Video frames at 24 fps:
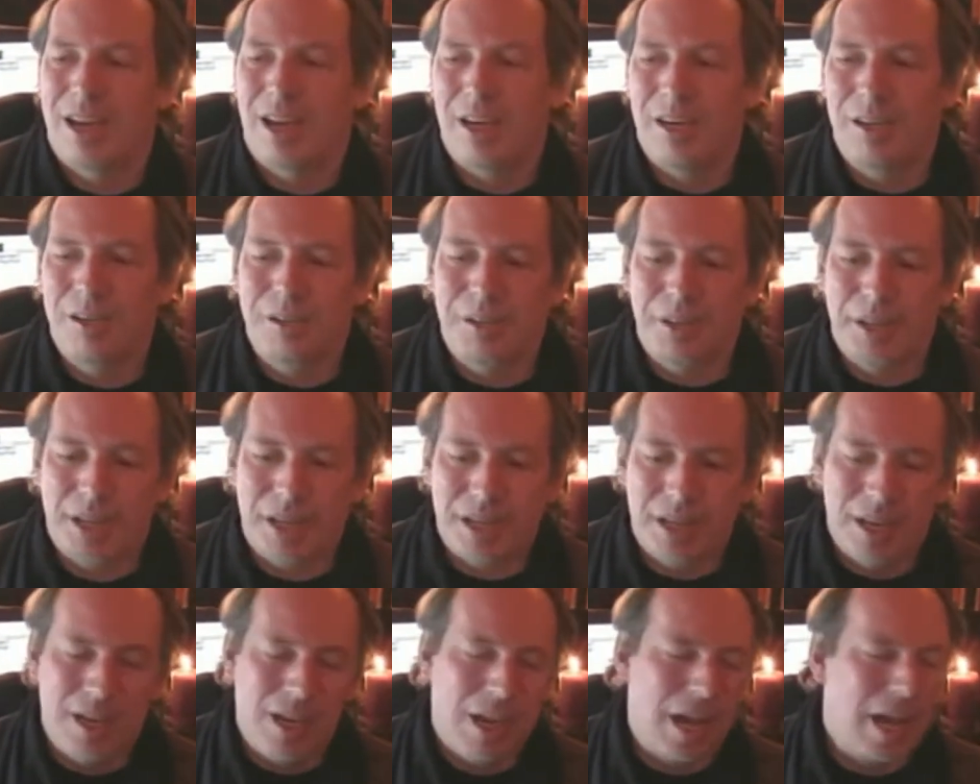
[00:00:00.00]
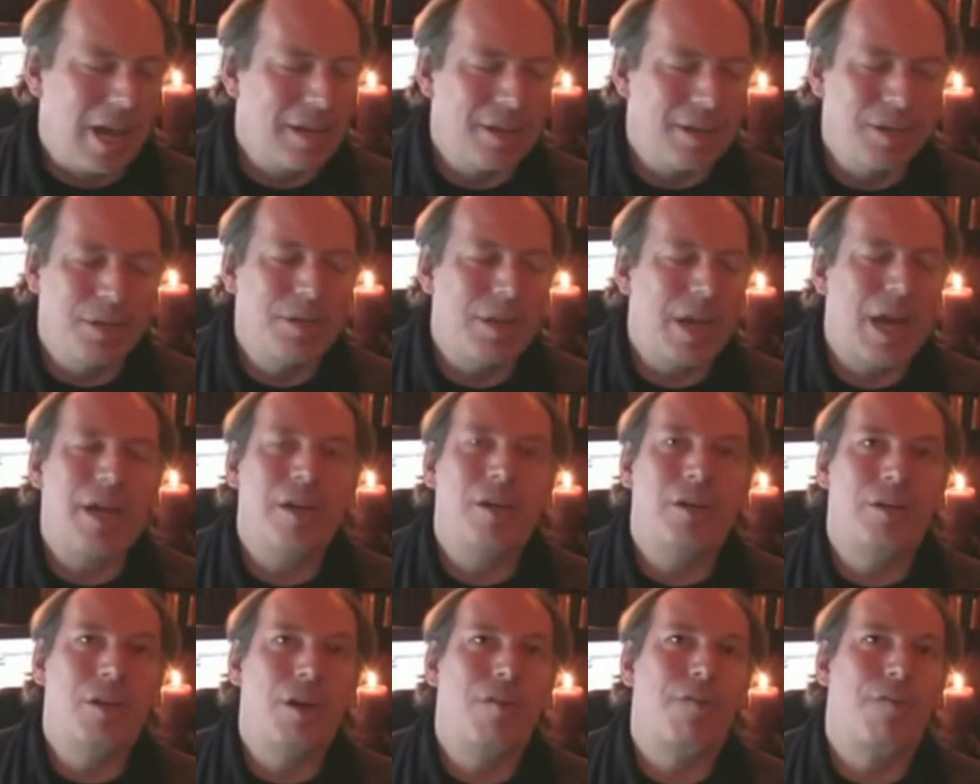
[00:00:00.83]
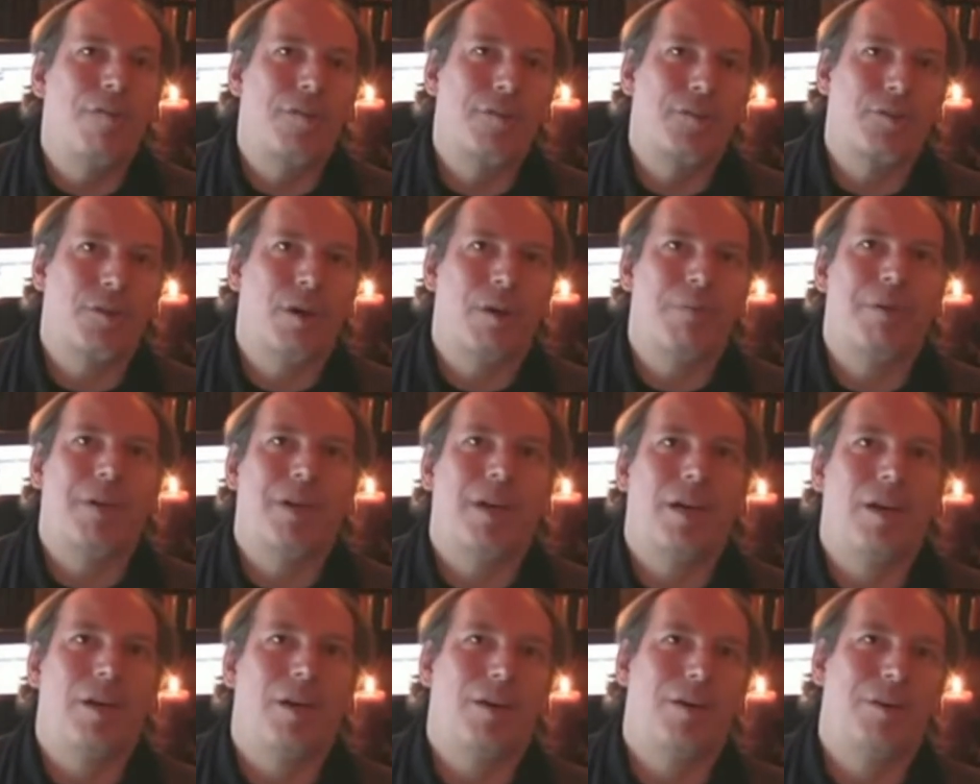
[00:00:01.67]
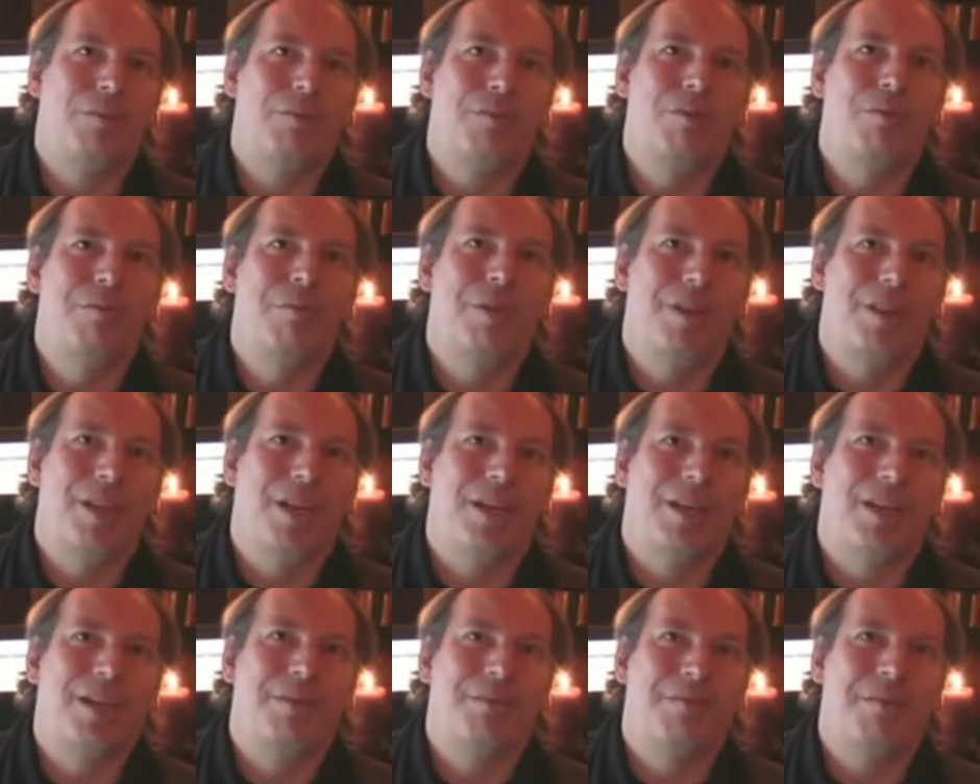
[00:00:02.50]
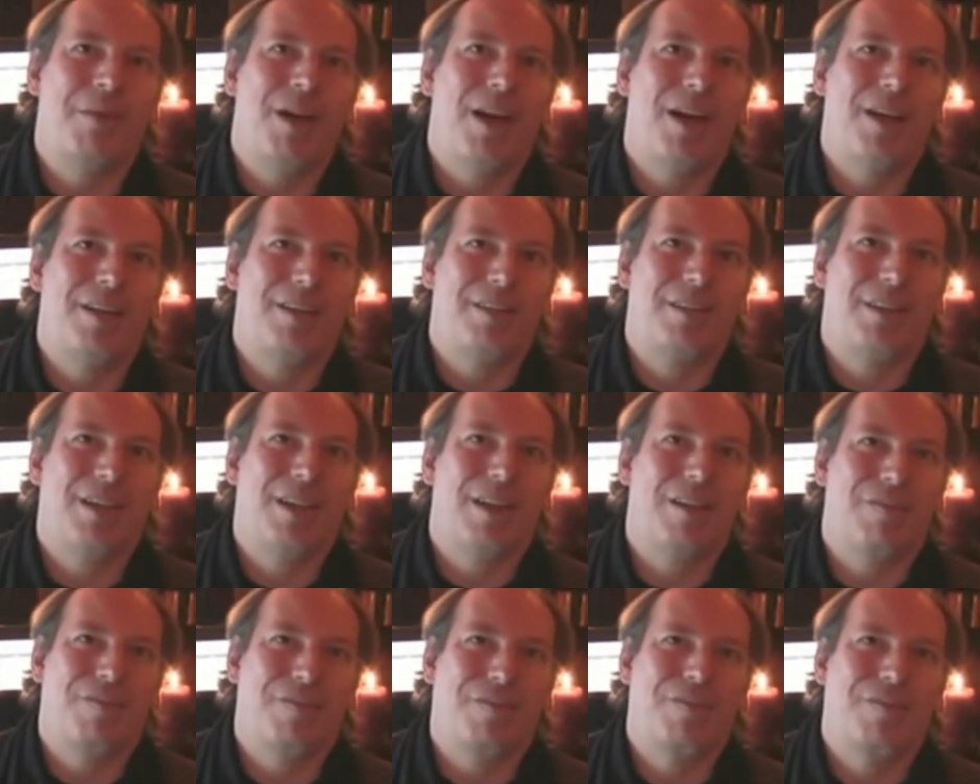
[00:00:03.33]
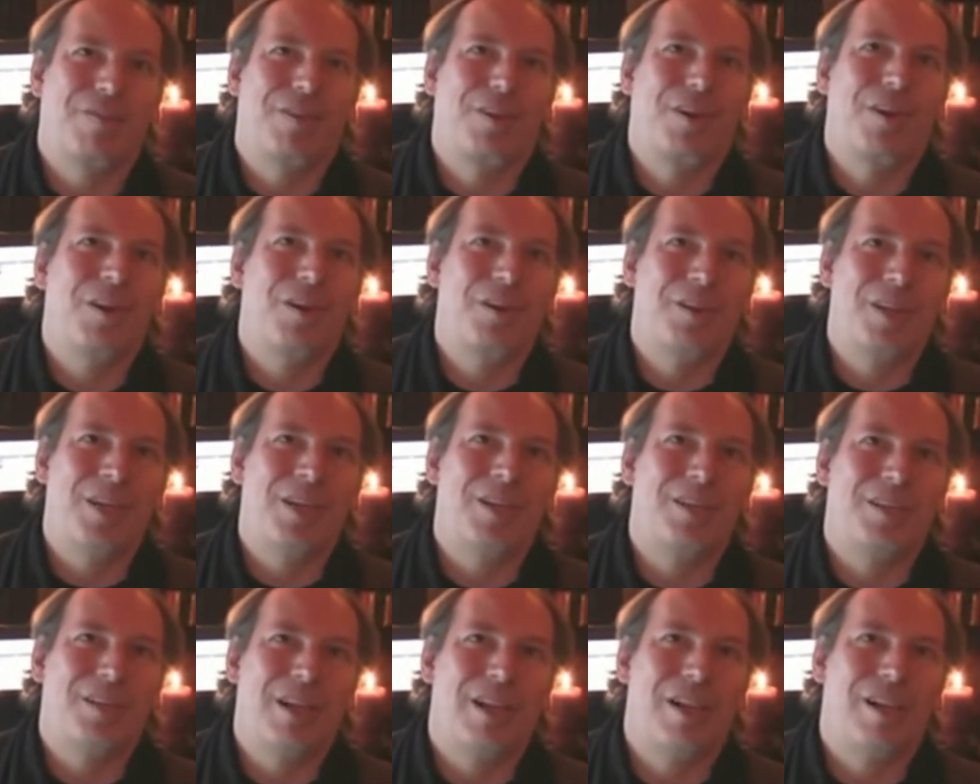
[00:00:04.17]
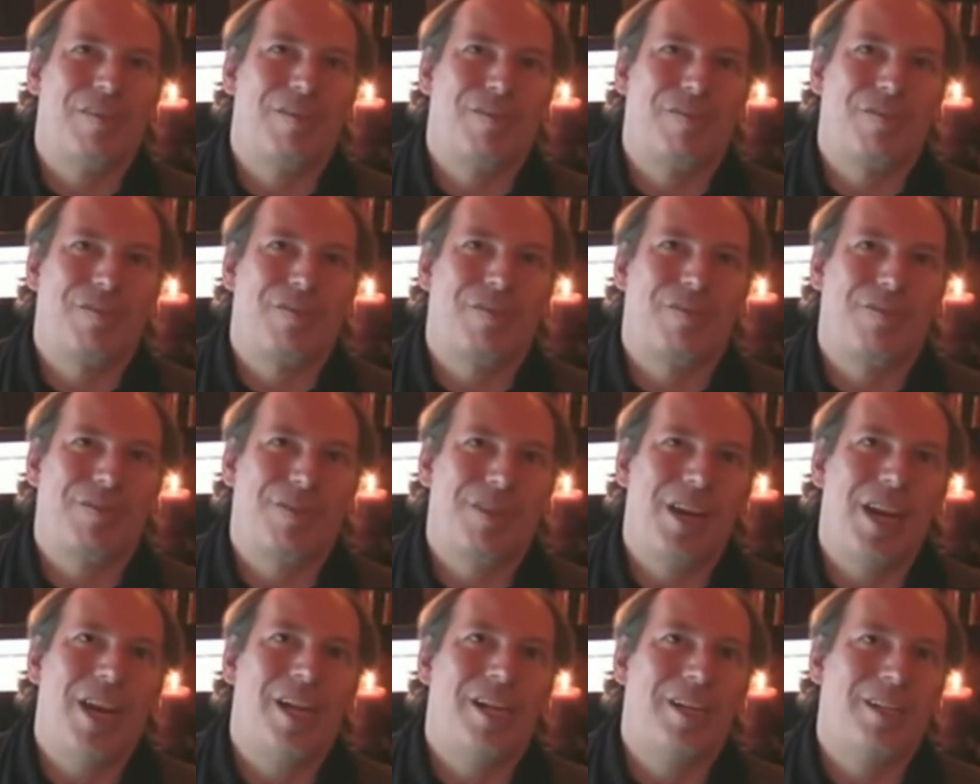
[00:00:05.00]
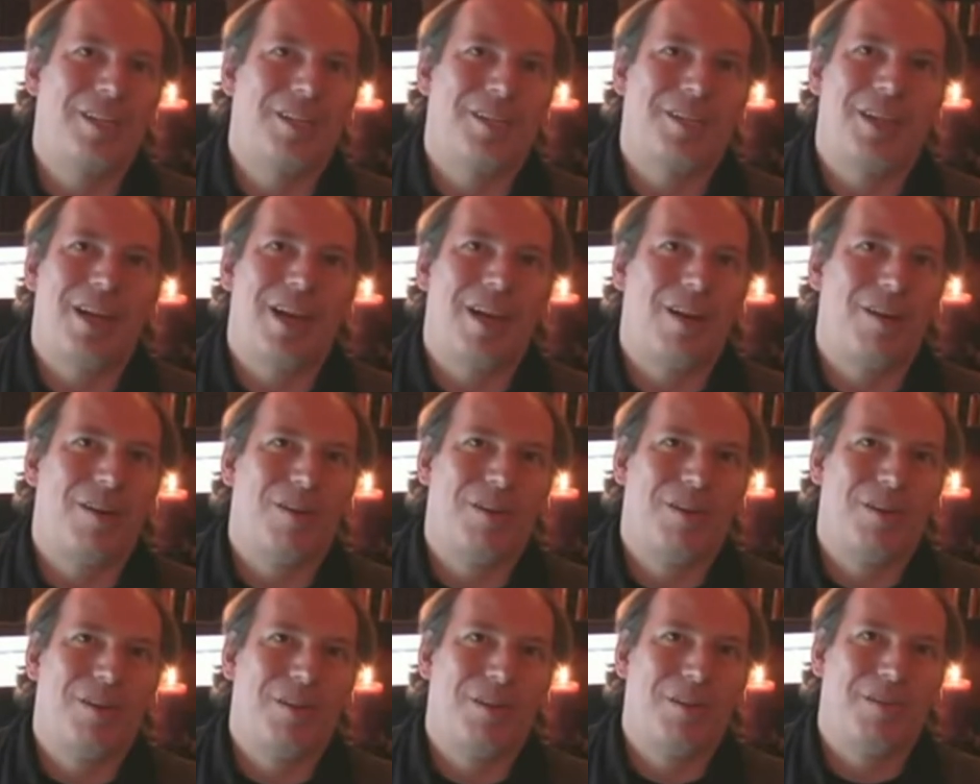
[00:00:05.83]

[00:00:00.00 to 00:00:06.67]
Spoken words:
I don't know for sure, but I heard a rumor that it might have gotten itself nailed down.